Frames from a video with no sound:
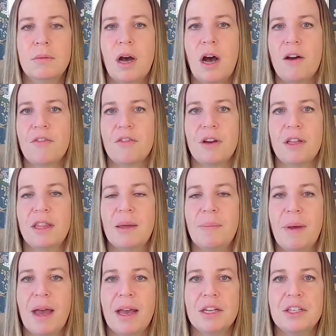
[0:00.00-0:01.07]
offering that
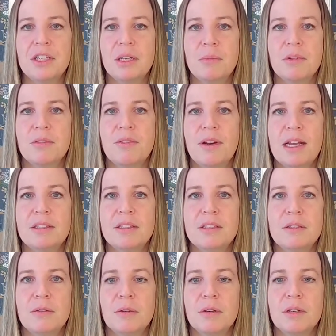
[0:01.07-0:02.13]
packaging provides to an